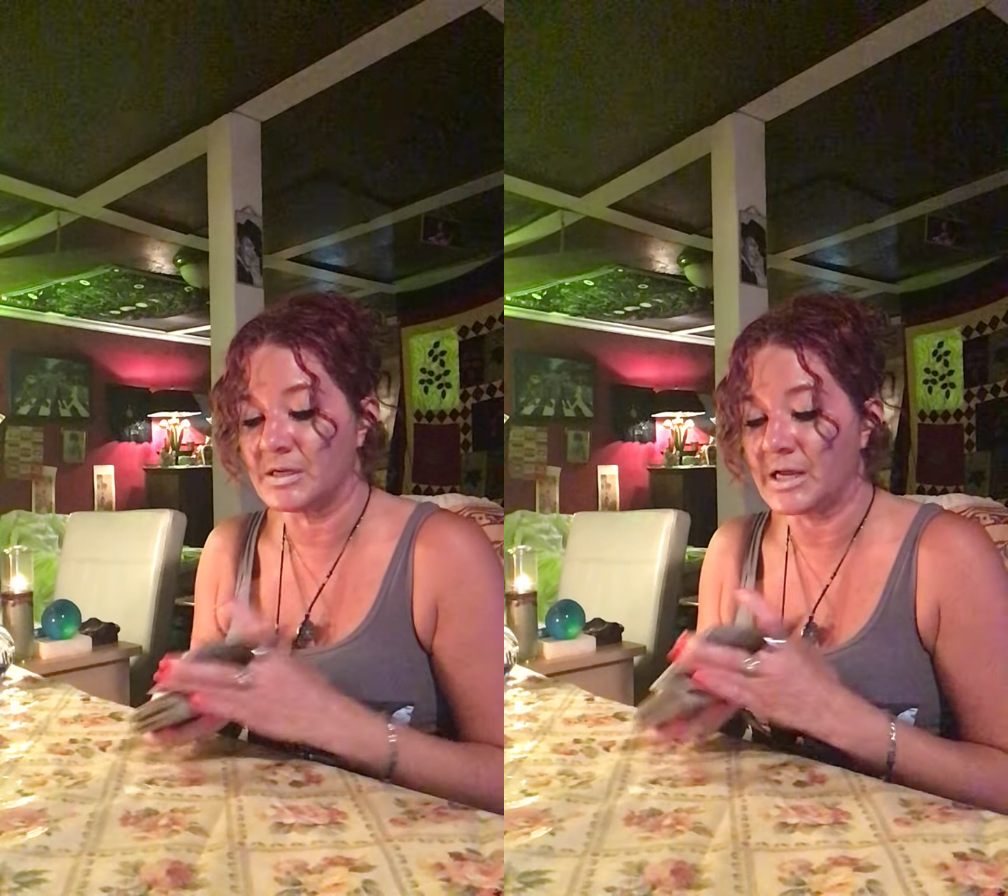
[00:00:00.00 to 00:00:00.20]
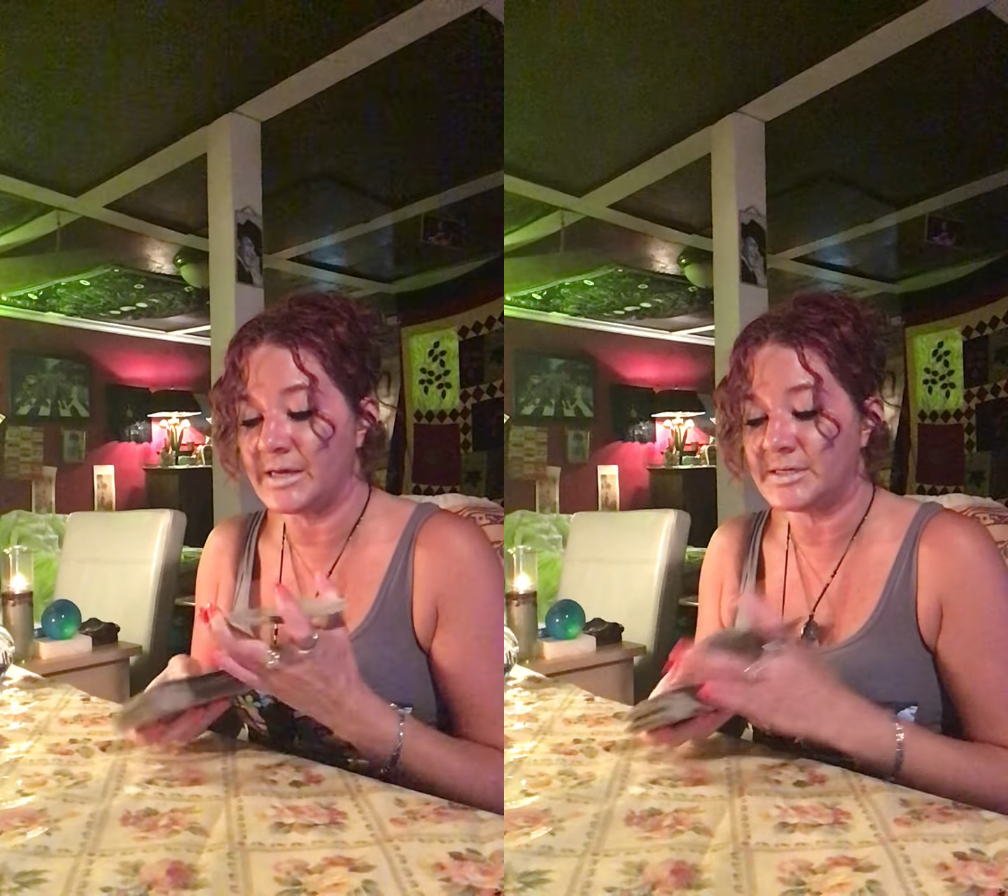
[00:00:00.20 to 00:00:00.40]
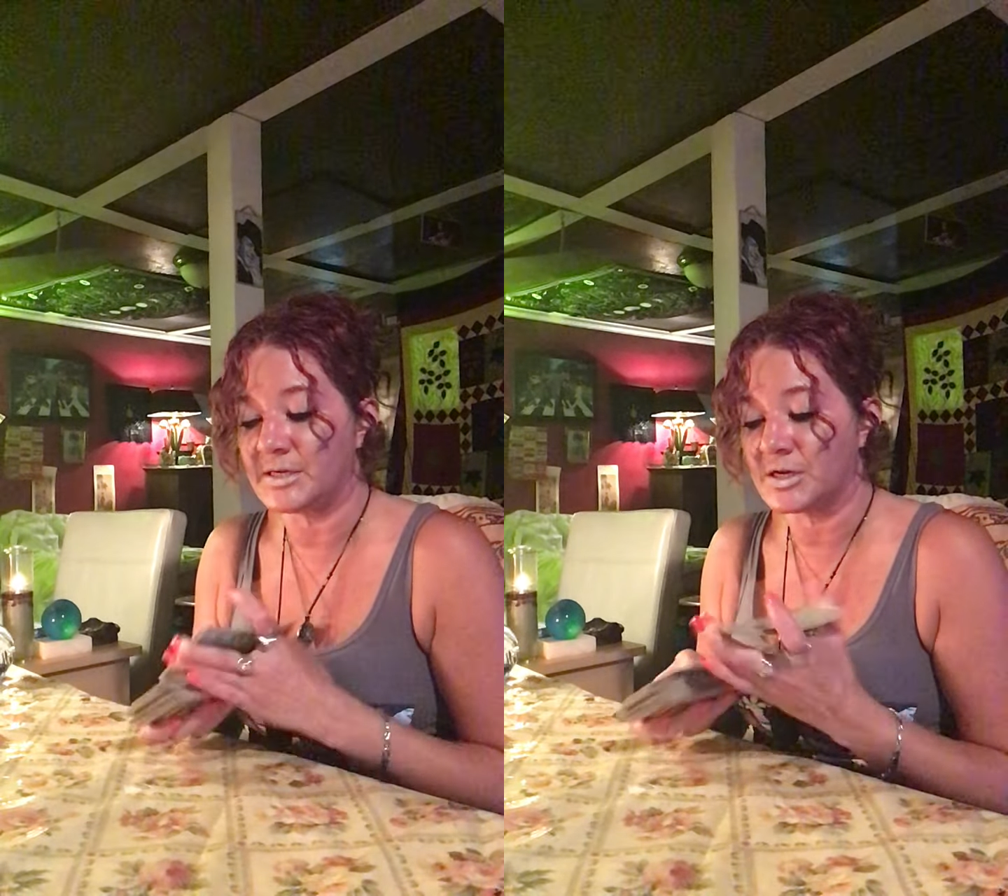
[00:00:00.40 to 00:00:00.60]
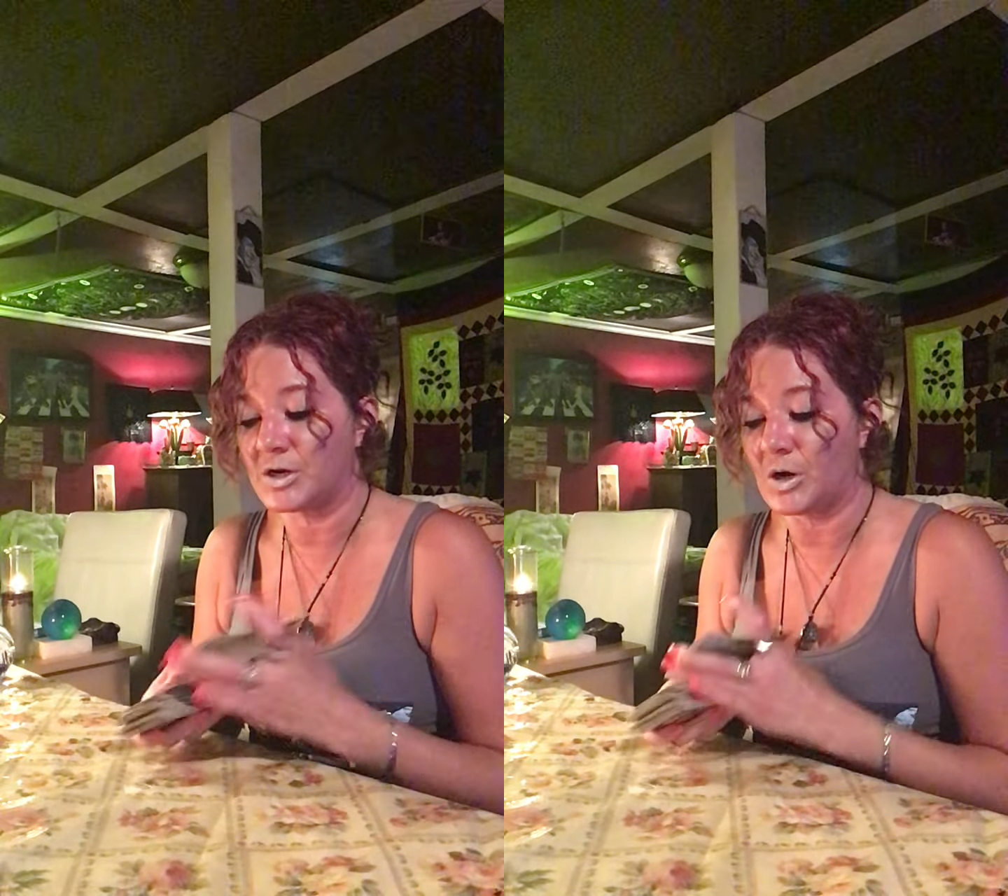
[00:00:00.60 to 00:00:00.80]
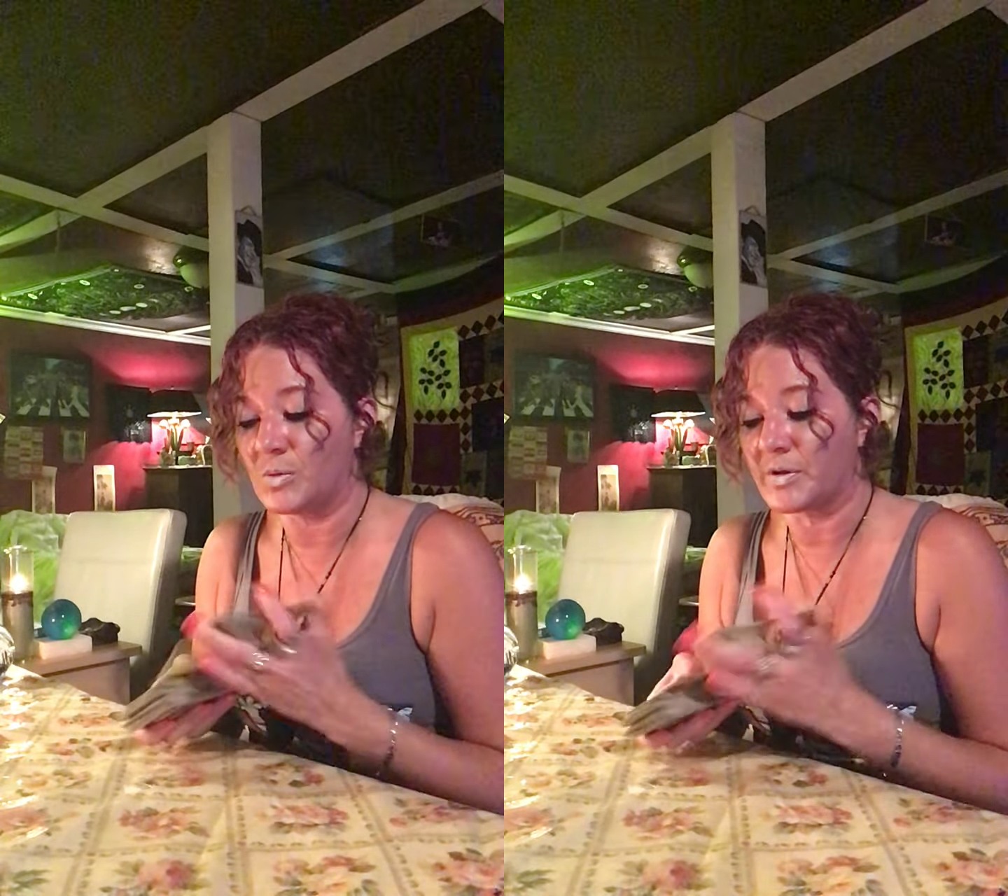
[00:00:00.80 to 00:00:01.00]
lazy to
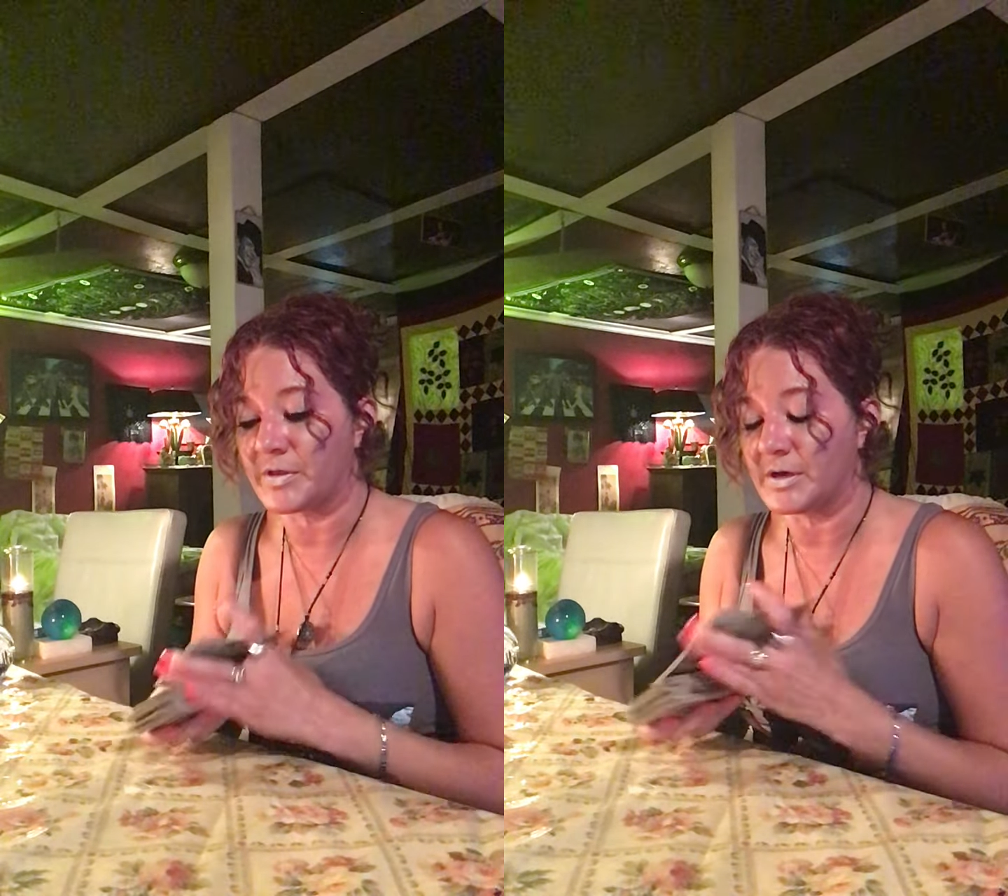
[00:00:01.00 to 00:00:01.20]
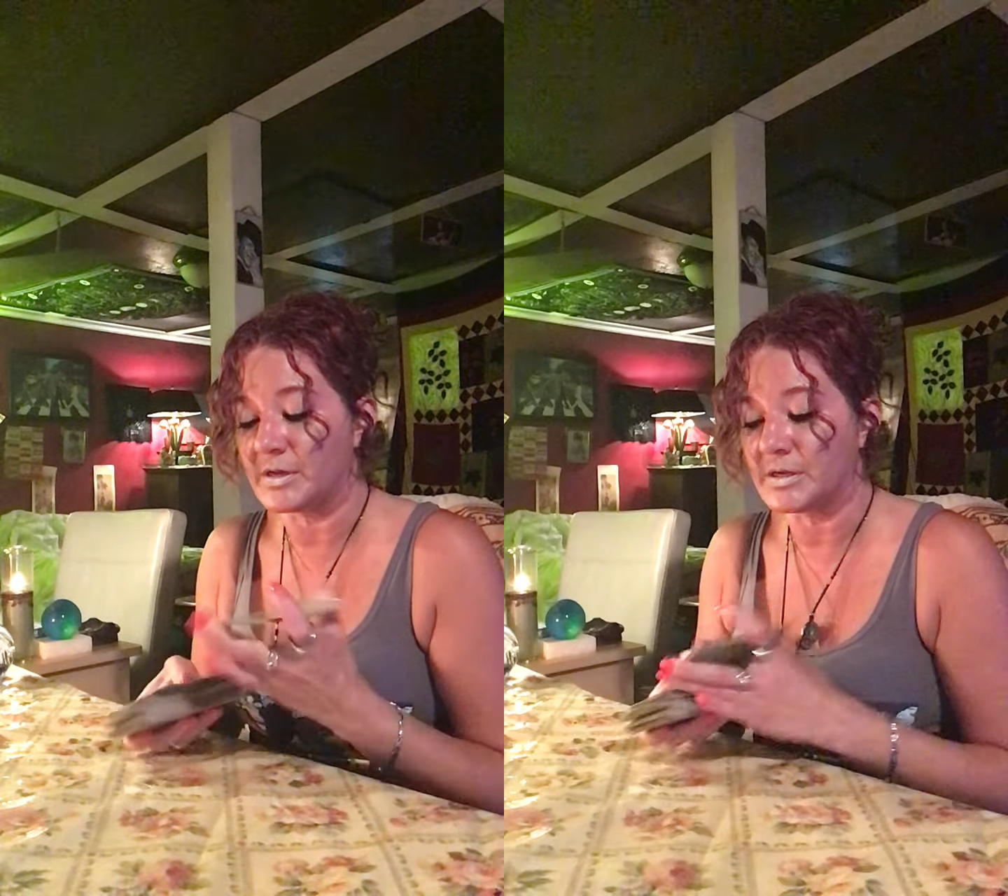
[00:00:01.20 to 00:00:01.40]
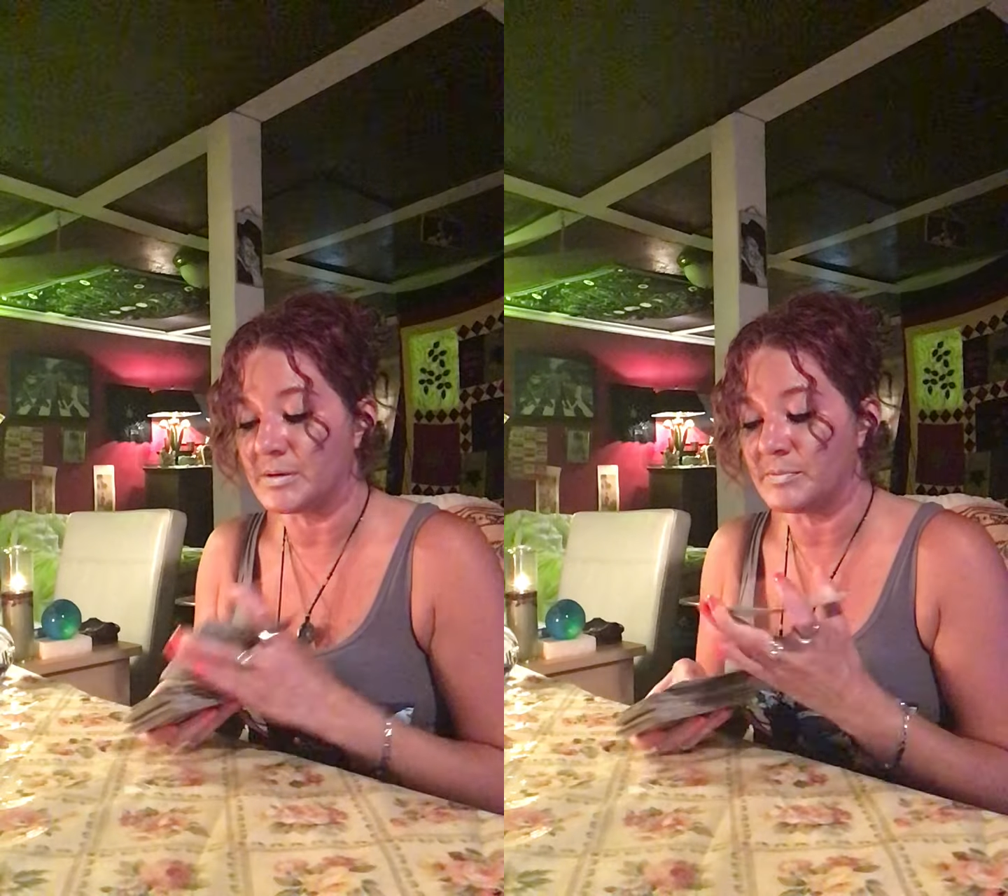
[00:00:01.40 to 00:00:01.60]
go with it,